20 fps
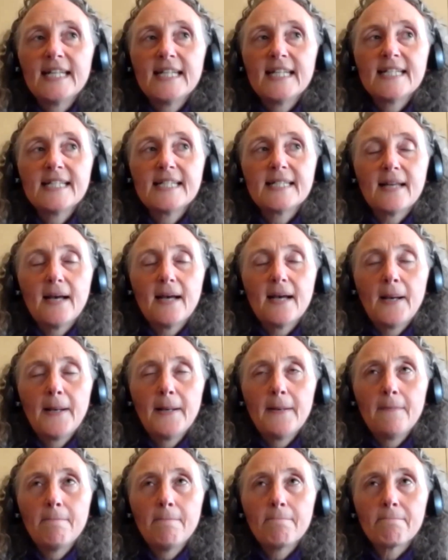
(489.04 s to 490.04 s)
is,
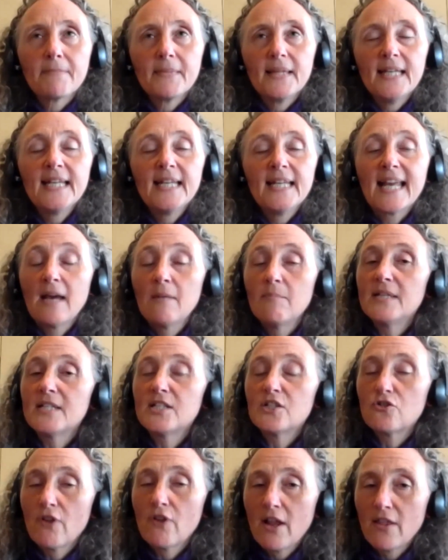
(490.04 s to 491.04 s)
it can be
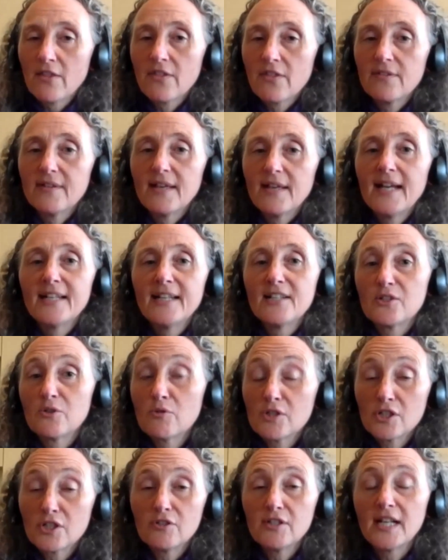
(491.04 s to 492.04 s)
strength, and it's
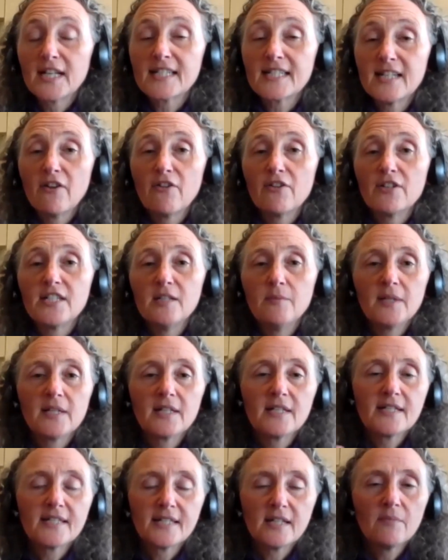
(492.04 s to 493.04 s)
also dexterity,
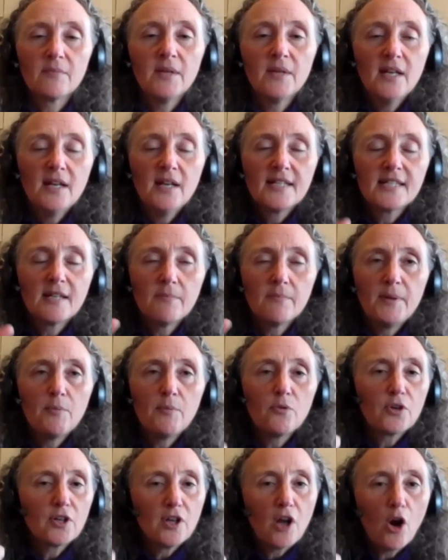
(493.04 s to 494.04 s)
because some
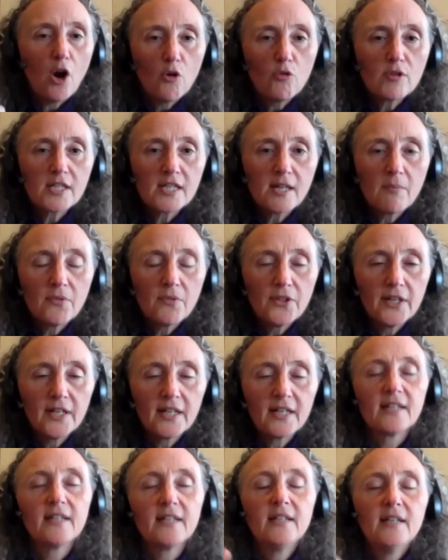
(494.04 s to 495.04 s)
people can hold
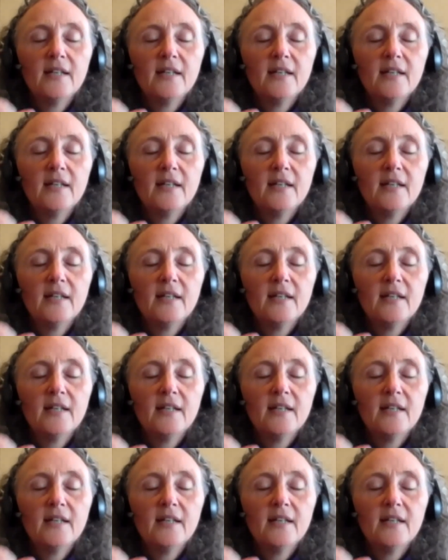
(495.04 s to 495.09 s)
something,